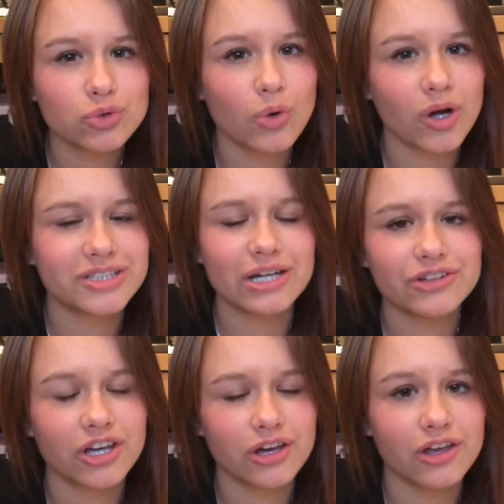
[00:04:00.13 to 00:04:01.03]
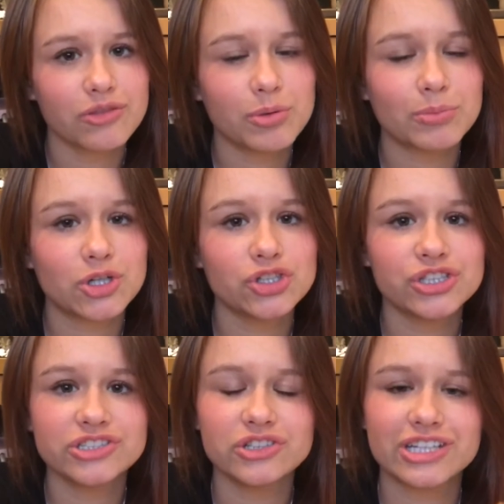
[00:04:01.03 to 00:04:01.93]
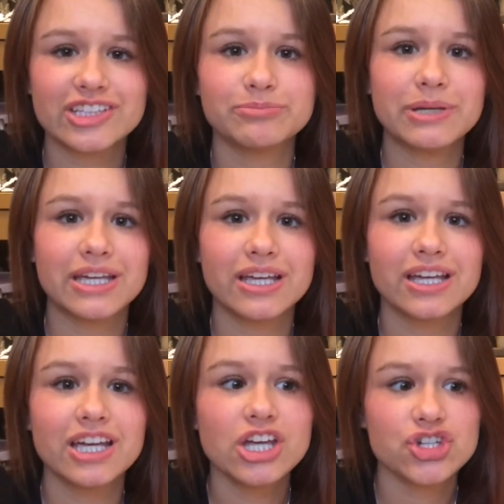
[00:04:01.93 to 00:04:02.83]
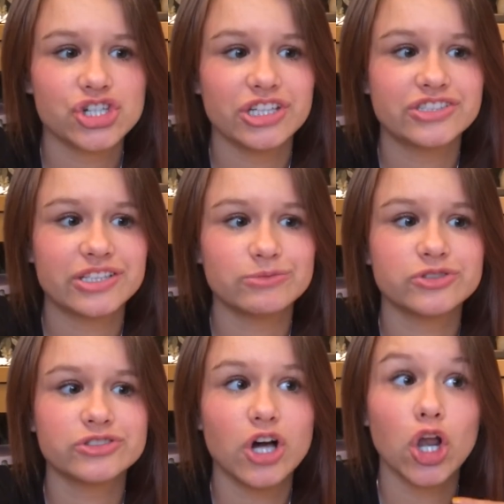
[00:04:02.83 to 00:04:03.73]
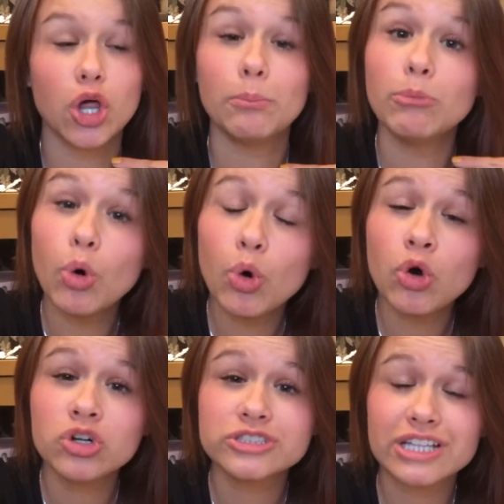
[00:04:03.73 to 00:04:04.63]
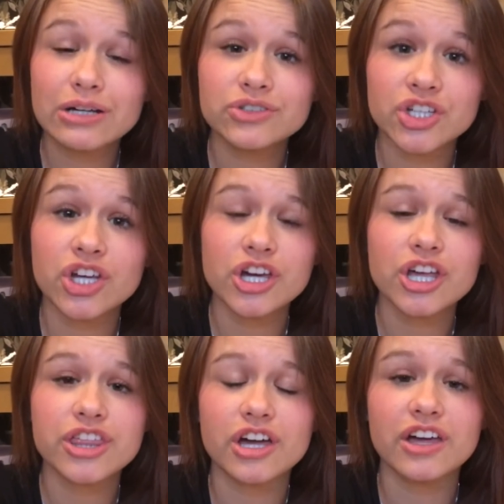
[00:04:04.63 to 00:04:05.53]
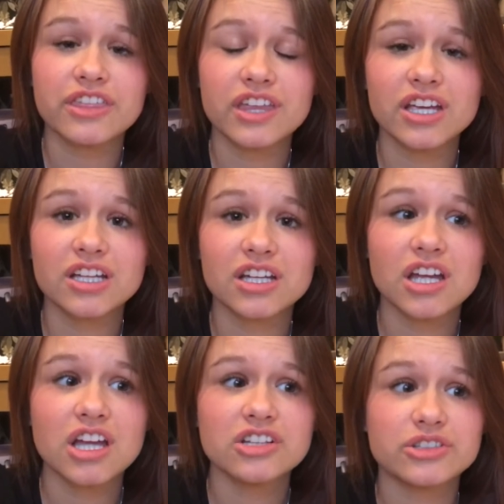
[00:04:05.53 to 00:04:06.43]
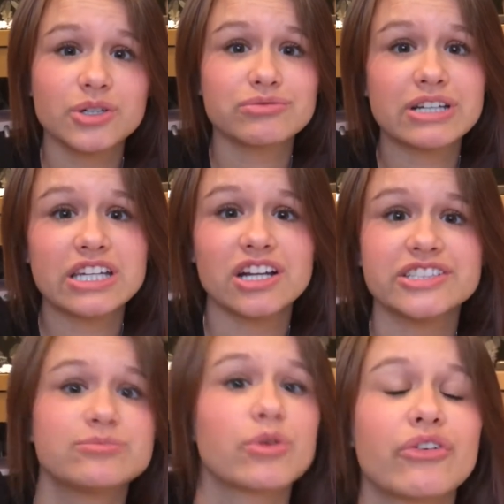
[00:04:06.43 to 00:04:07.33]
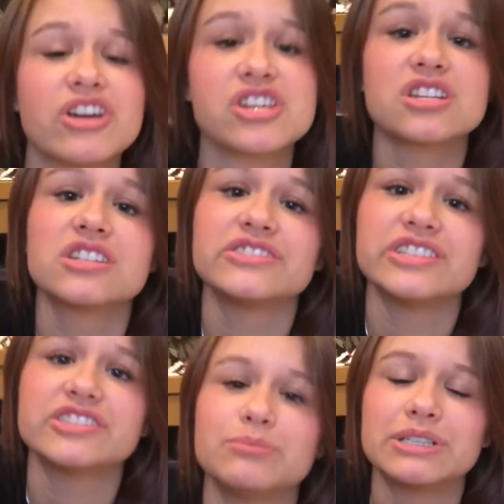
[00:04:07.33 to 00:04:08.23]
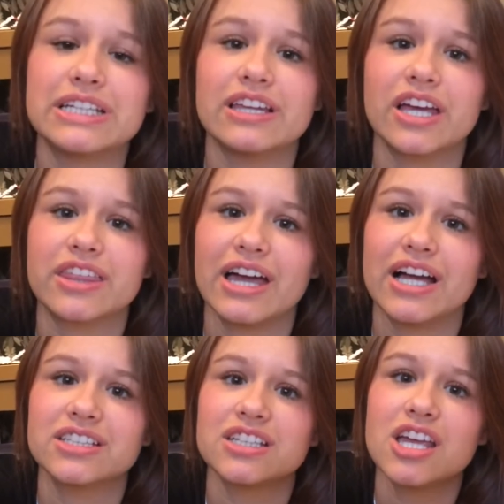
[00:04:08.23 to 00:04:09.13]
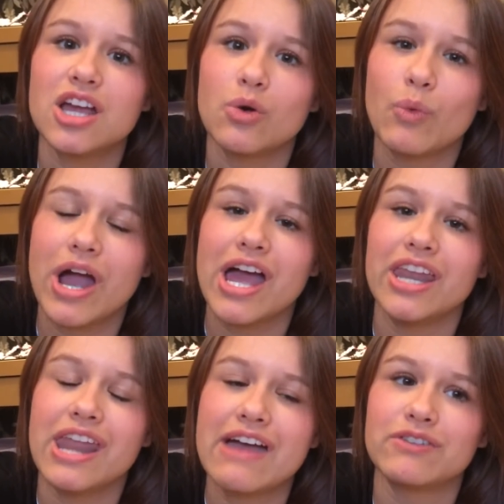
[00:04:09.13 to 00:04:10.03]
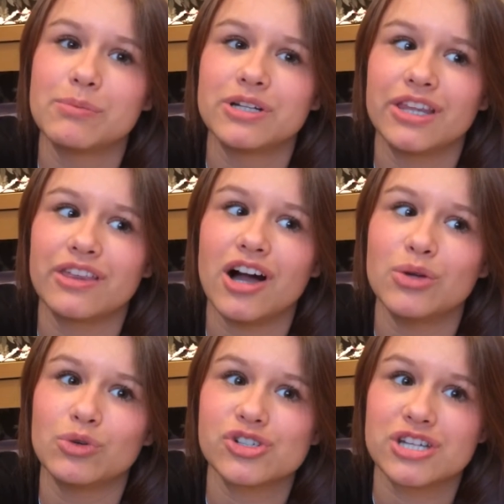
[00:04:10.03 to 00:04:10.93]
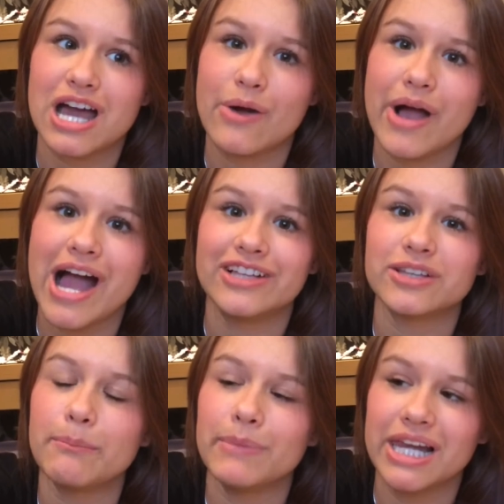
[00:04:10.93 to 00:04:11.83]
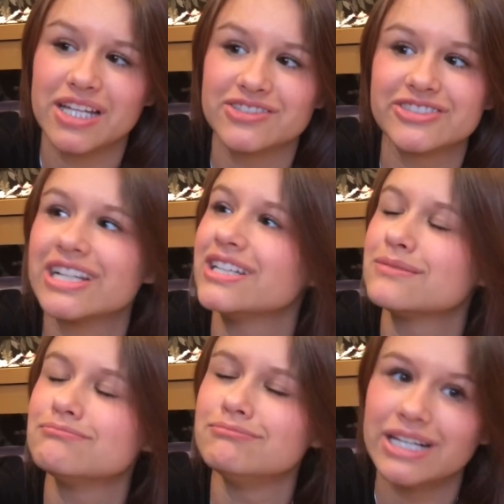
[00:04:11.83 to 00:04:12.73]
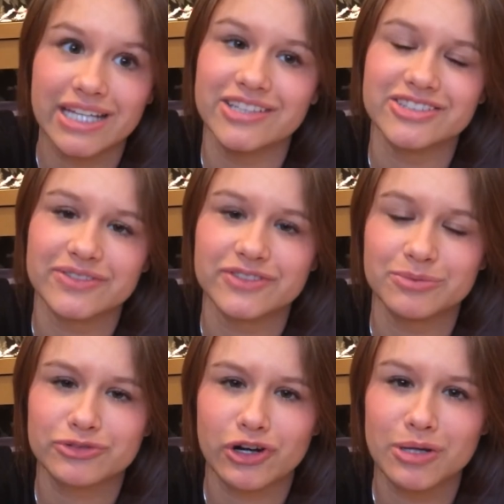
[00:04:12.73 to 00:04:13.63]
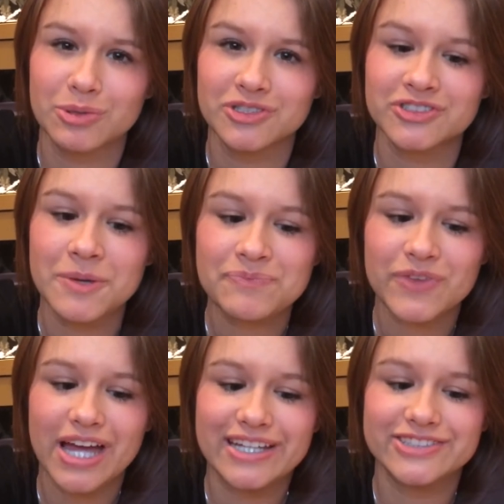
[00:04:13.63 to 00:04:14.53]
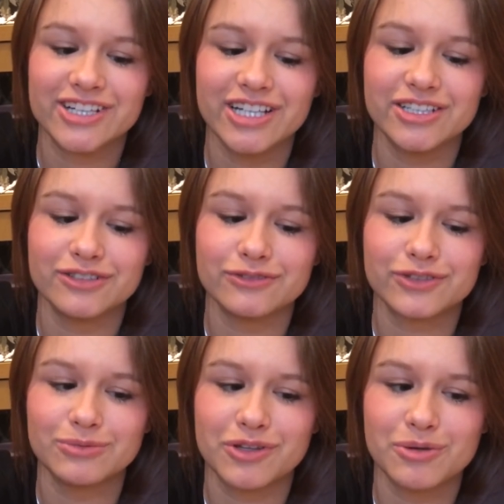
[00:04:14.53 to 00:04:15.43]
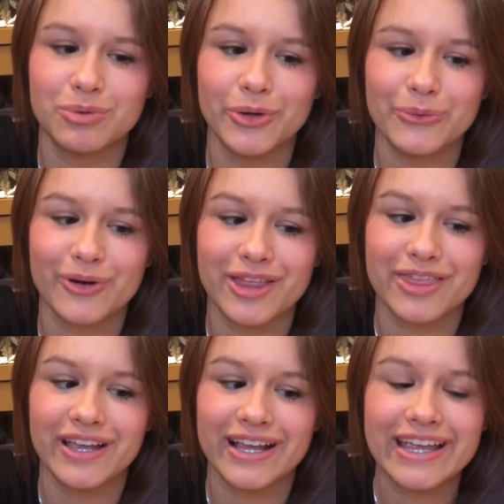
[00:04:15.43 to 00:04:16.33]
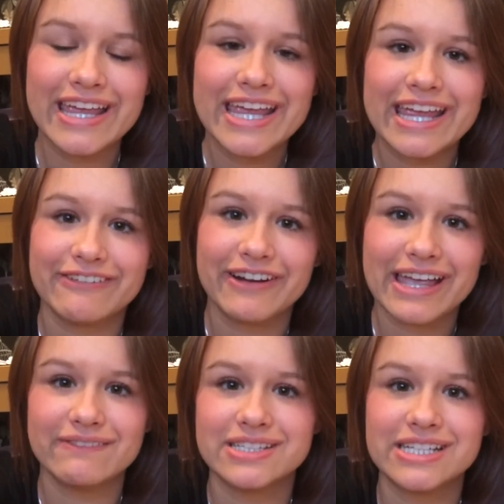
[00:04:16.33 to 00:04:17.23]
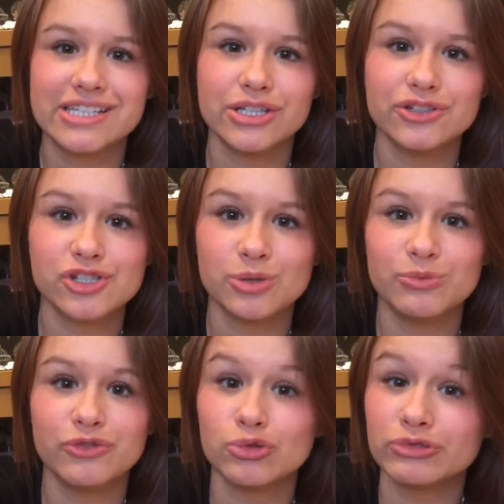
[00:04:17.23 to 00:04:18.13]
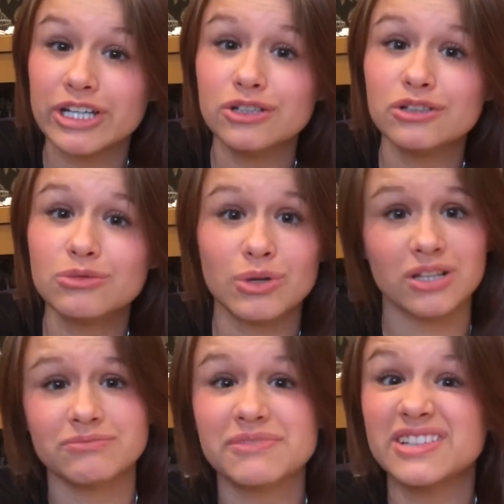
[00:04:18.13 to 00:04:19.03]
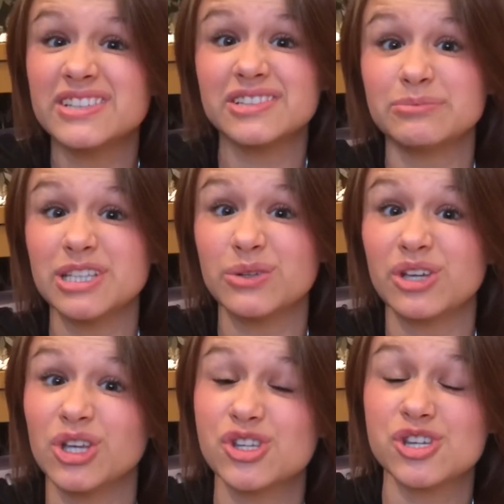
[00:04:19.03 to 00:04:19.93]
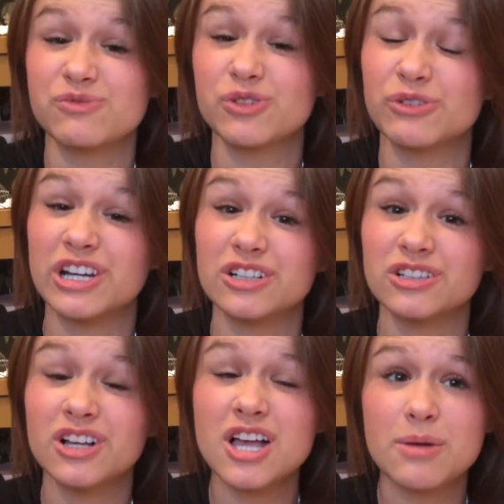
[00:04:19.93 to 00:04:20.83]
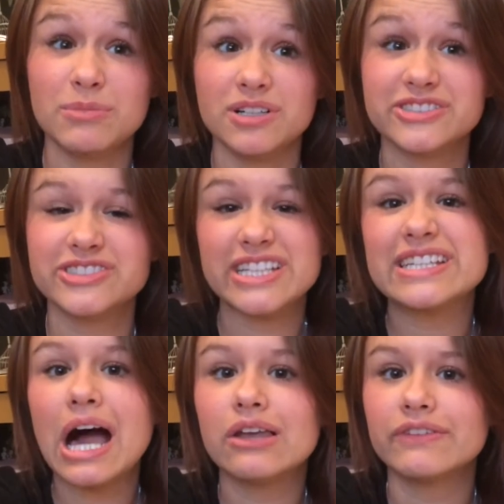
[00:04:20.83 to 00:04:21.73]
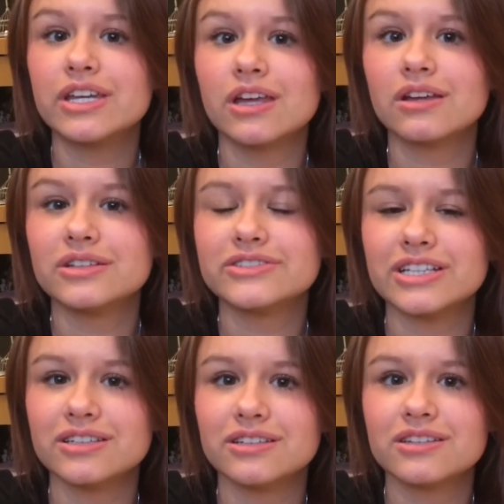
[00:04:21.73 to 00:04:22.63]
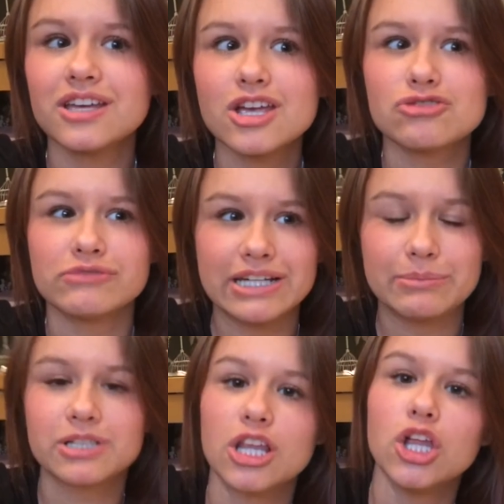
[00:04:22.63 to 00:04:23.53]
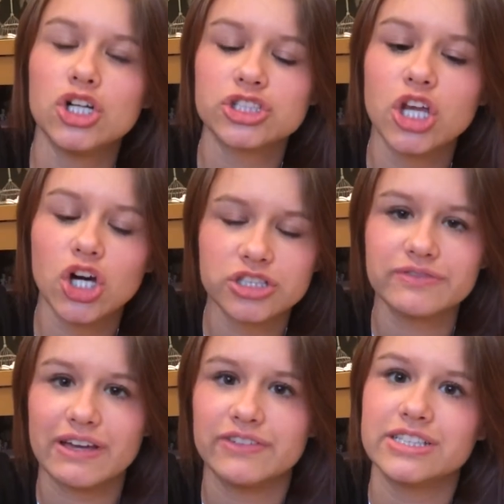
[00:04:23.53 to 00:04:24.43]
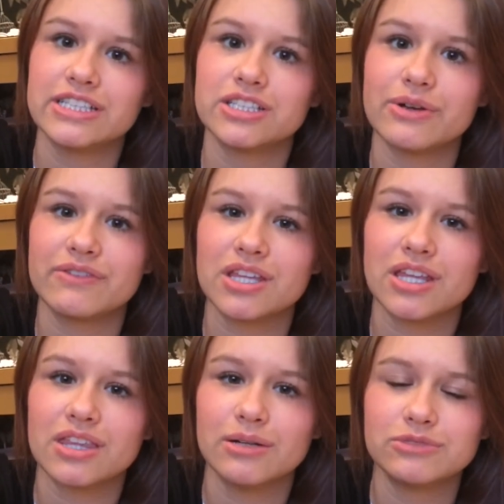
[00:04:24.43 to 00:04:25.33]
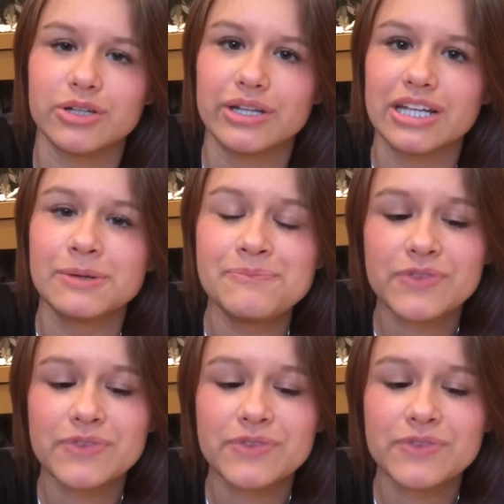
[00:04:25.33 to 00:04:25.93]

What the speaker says: all quite down to earth, but because she's not as big, she seems a lot more down to earth, I think. So it's really nice and refreshing to see somebody like that when everybody that I watch now has millions and millions of subscribers, and it's kind of come to the point where I think if I ever did YouTube for real, well, this is me doing YouTube for real, but sit down videos and really put a lot of effort into everything that I'm doing,